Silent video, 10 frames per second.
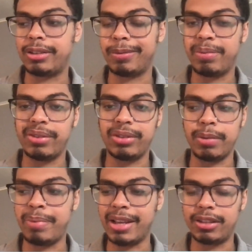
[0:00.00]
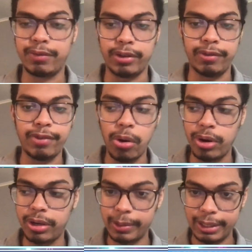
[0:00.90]
to put their best foot
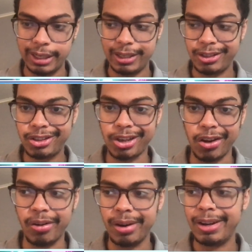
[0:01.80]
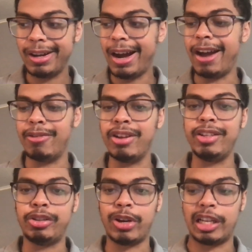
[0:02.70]
forward, so I
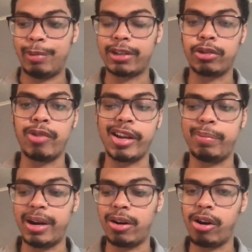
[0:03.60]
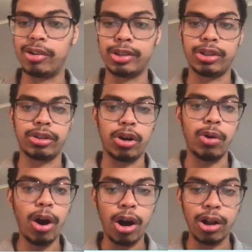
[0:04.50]
really do expect Gregg Berhalter to go
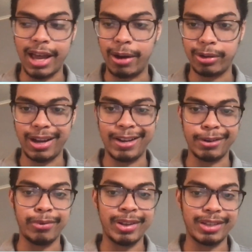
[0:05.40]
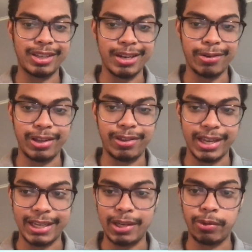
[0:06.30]
all out. I don't necessarily
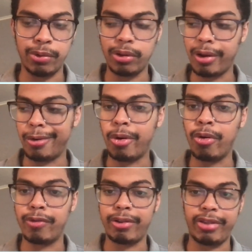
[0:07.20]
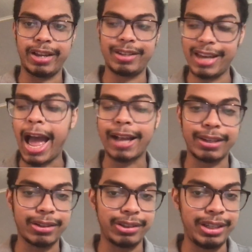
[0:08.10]
think he will uh, overthink
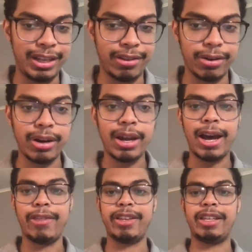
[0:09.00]
tactically either. I think